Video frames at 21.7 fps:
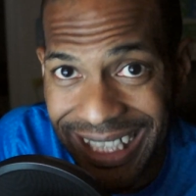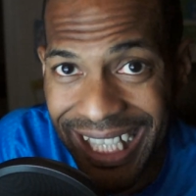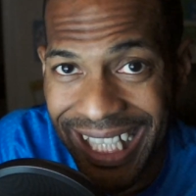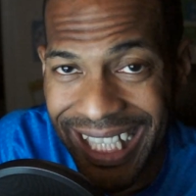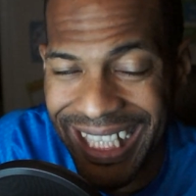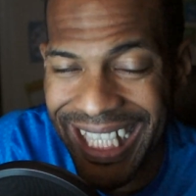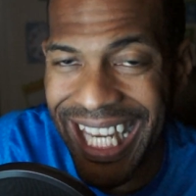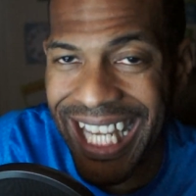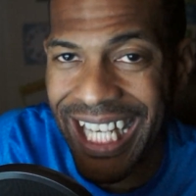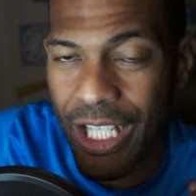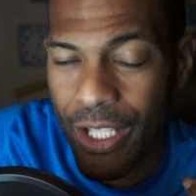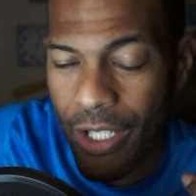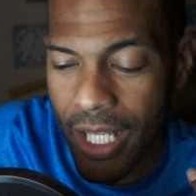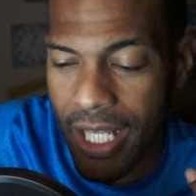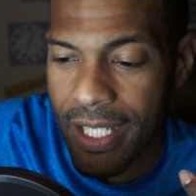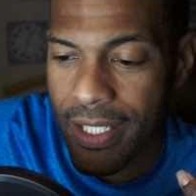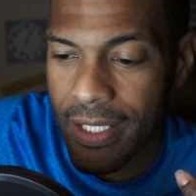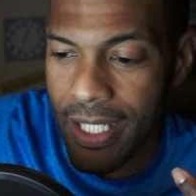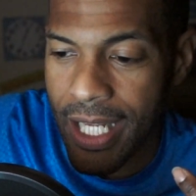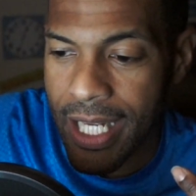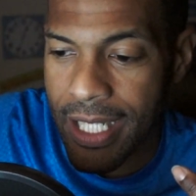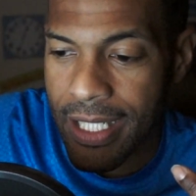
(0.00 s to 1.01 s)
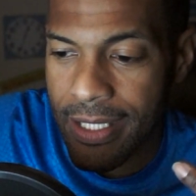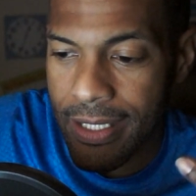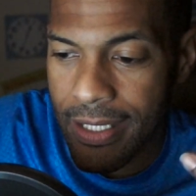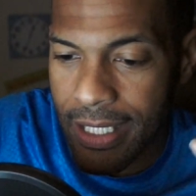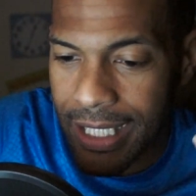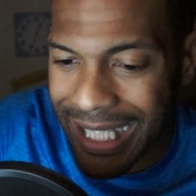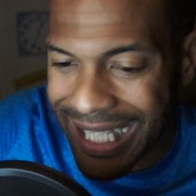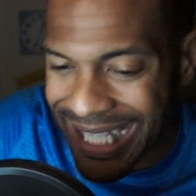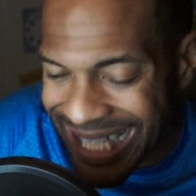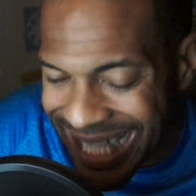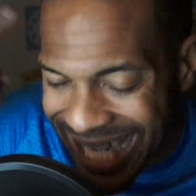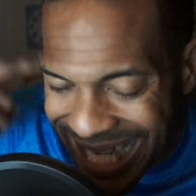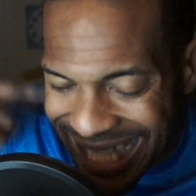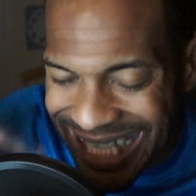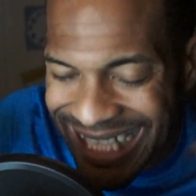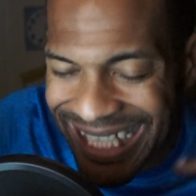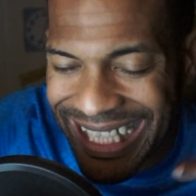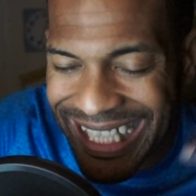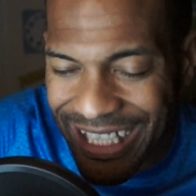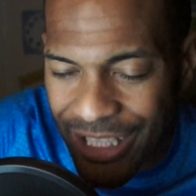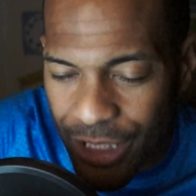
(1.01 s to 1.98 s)
It connects
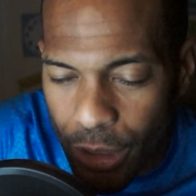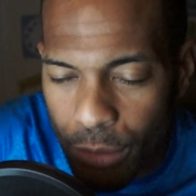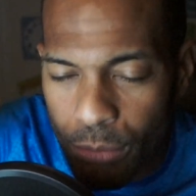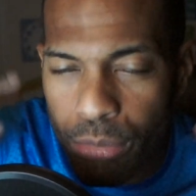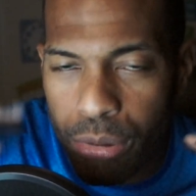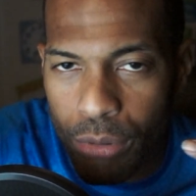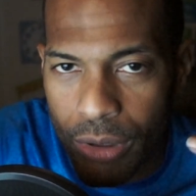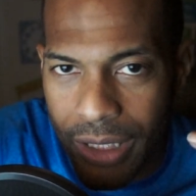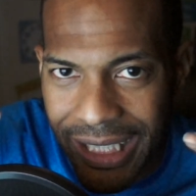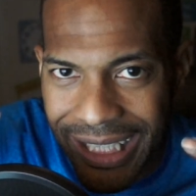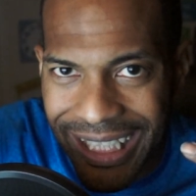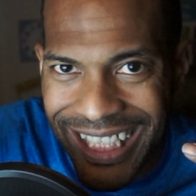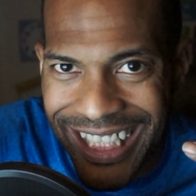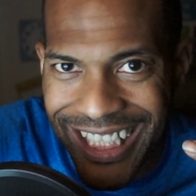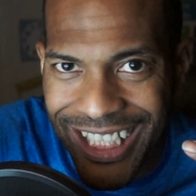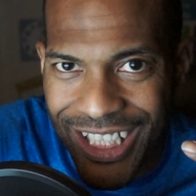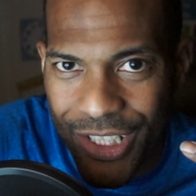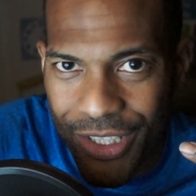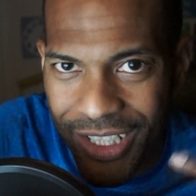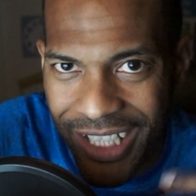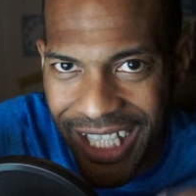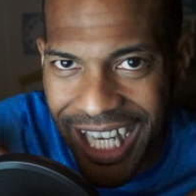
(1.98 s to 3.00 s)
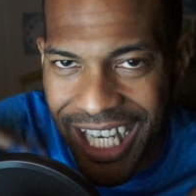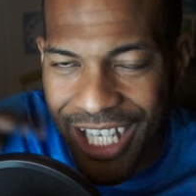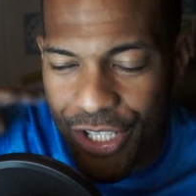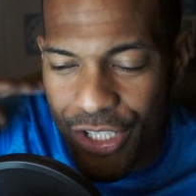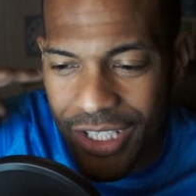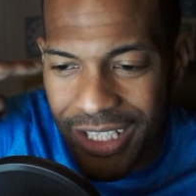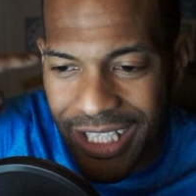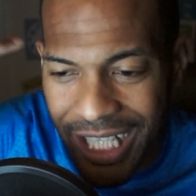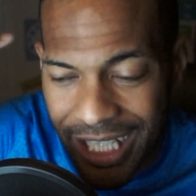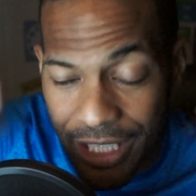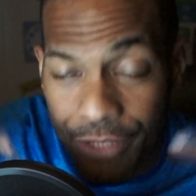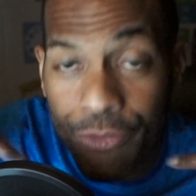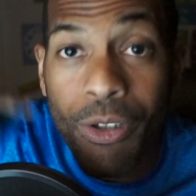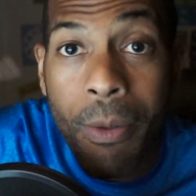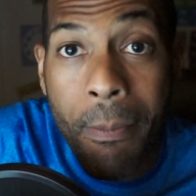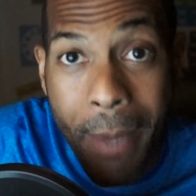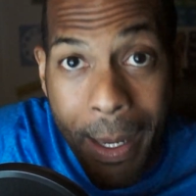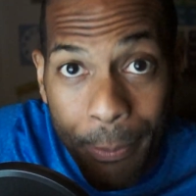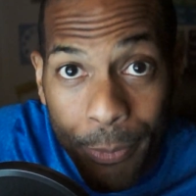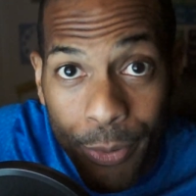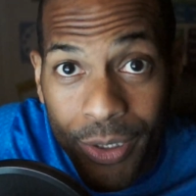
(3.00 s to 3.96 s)
it in their brain so that actually they can
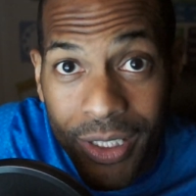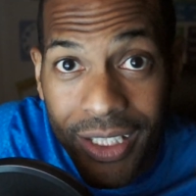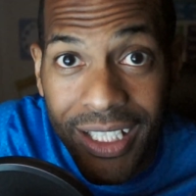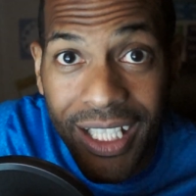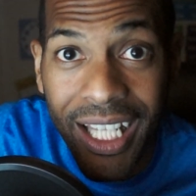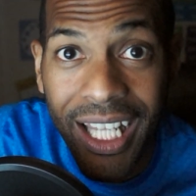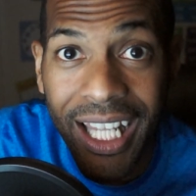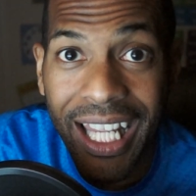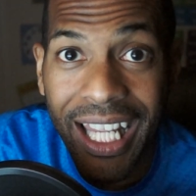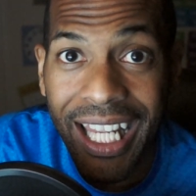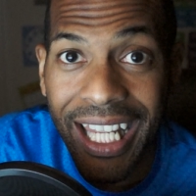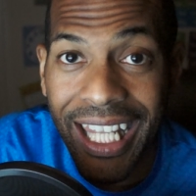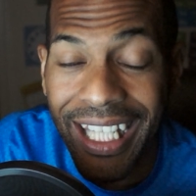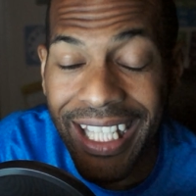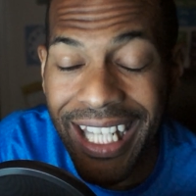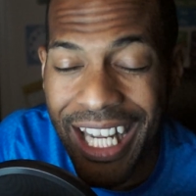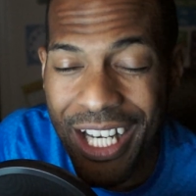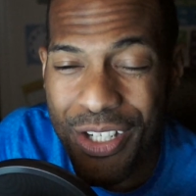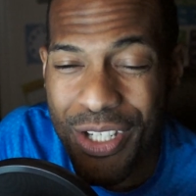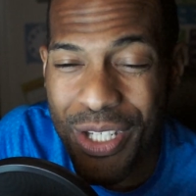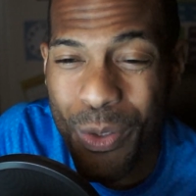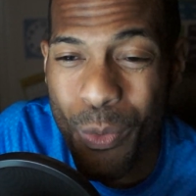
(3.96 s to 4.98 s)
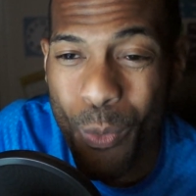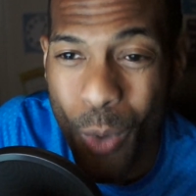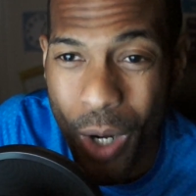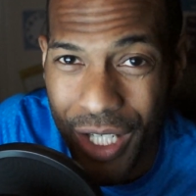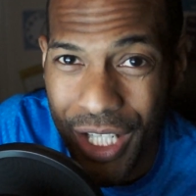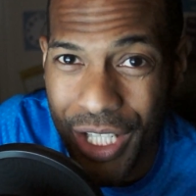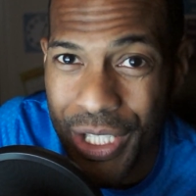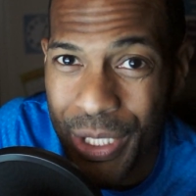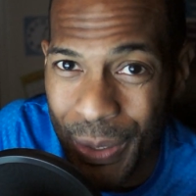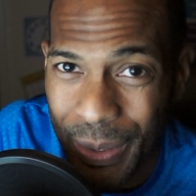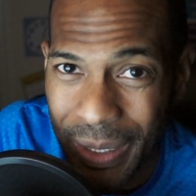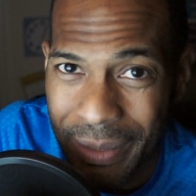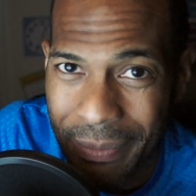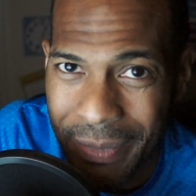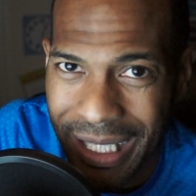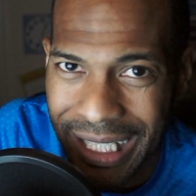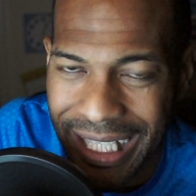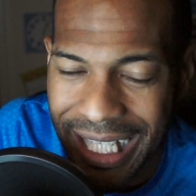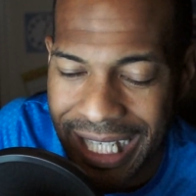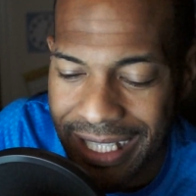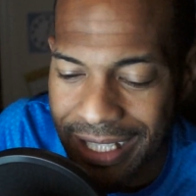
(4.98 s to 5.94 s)
remember it and actually want to do it in
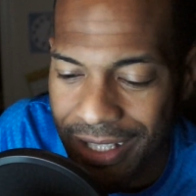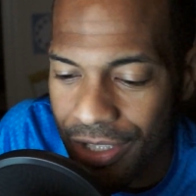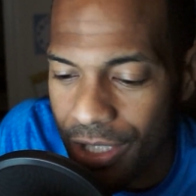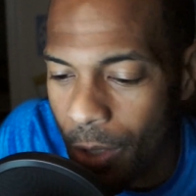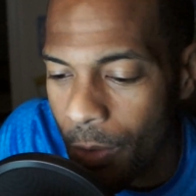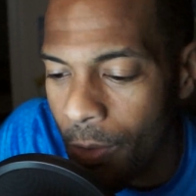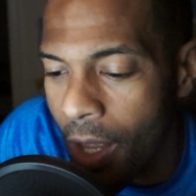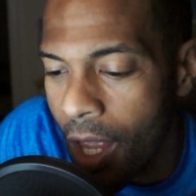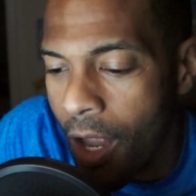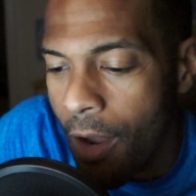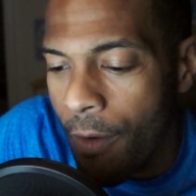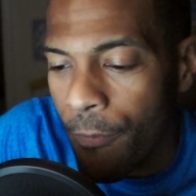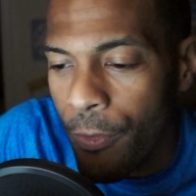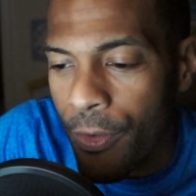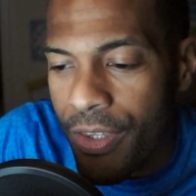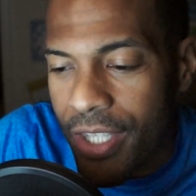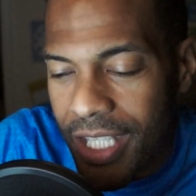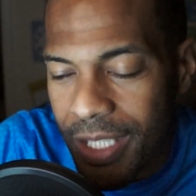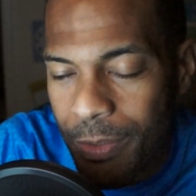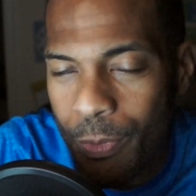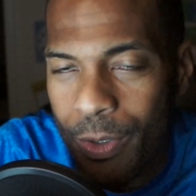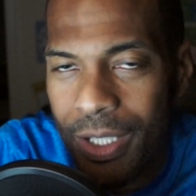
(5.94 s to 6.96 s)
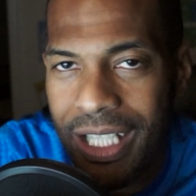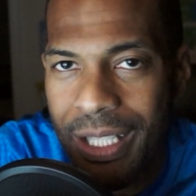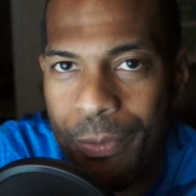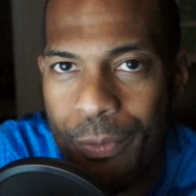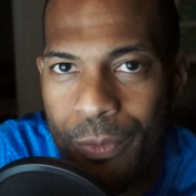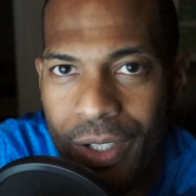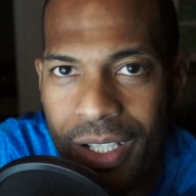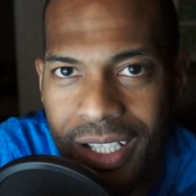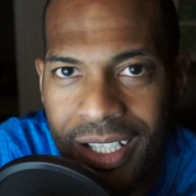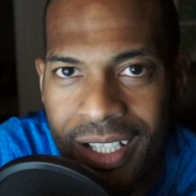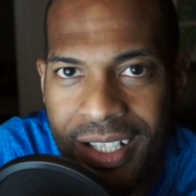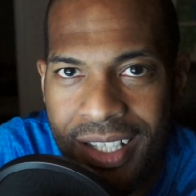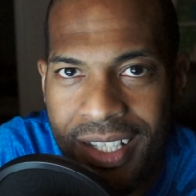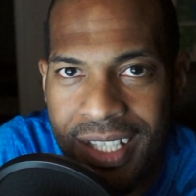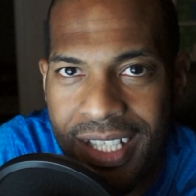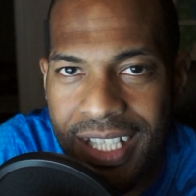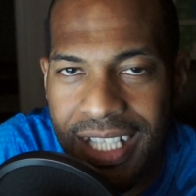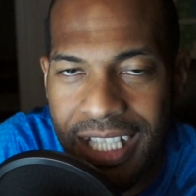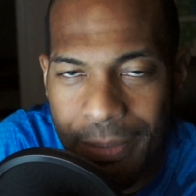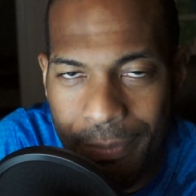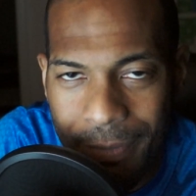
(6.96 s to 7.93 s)
many cases. So for this one, it was
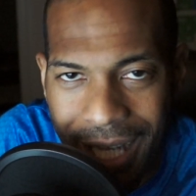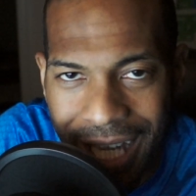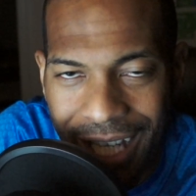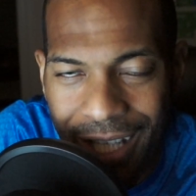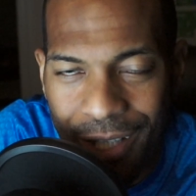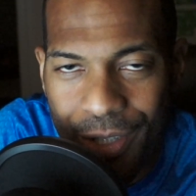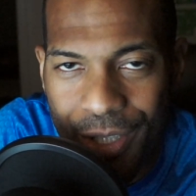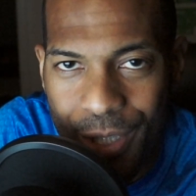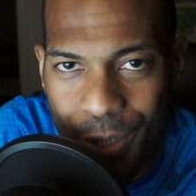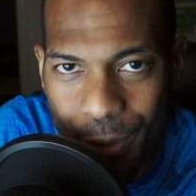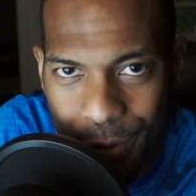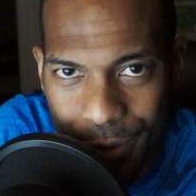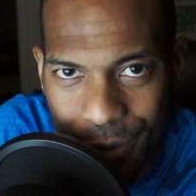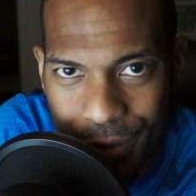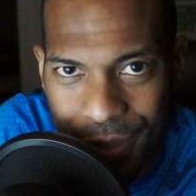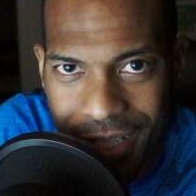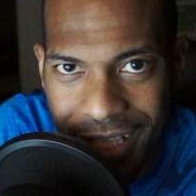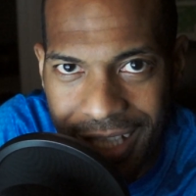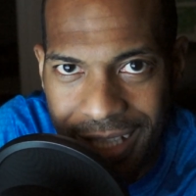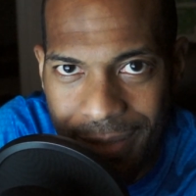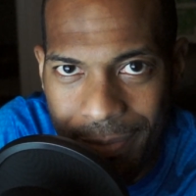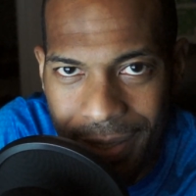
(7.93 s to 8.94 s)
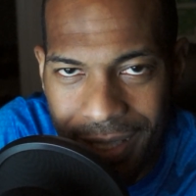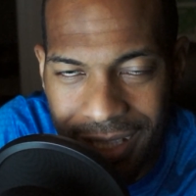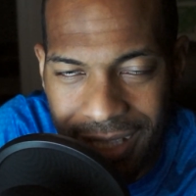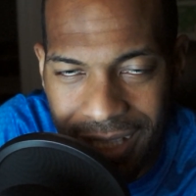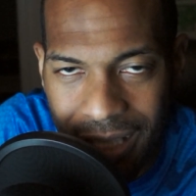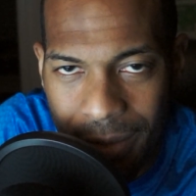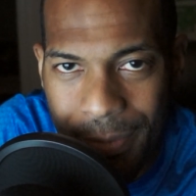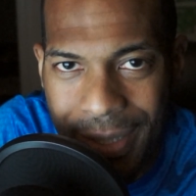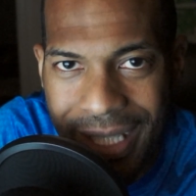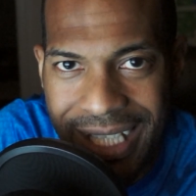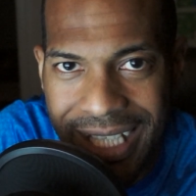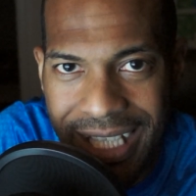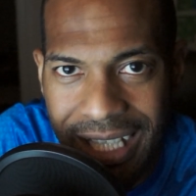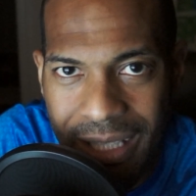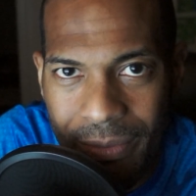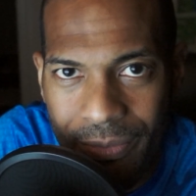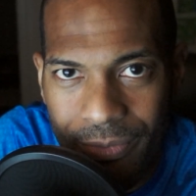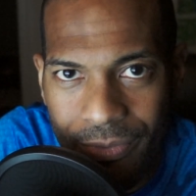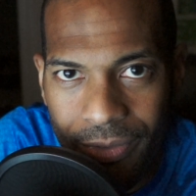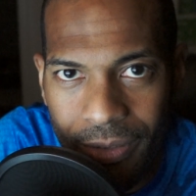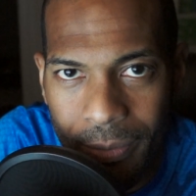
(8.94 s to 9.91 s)
smile, showing your teeth, because it can be
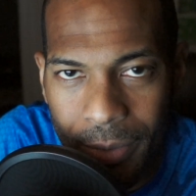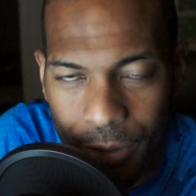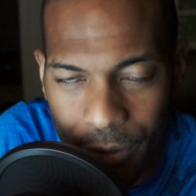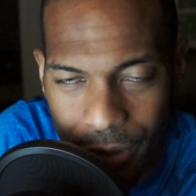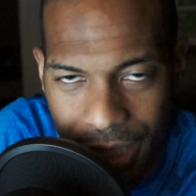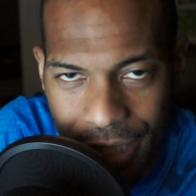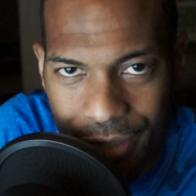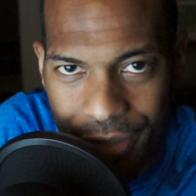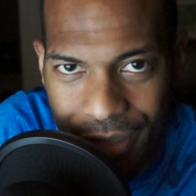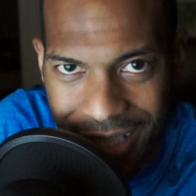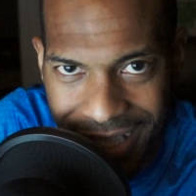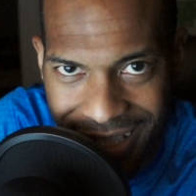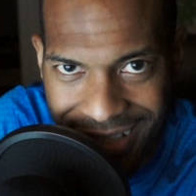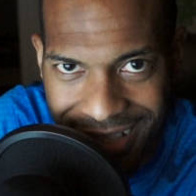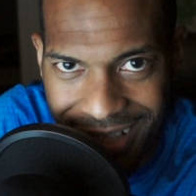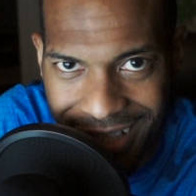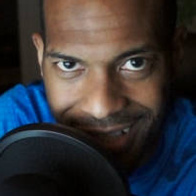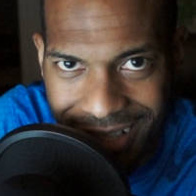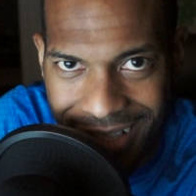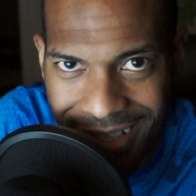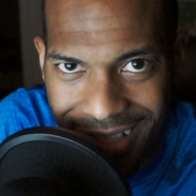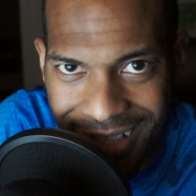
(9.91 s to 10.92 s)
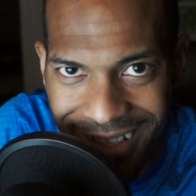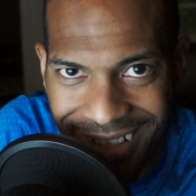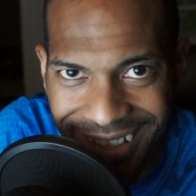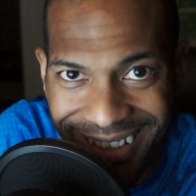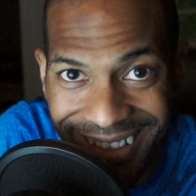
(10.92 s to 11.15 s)
seen from a greater distance.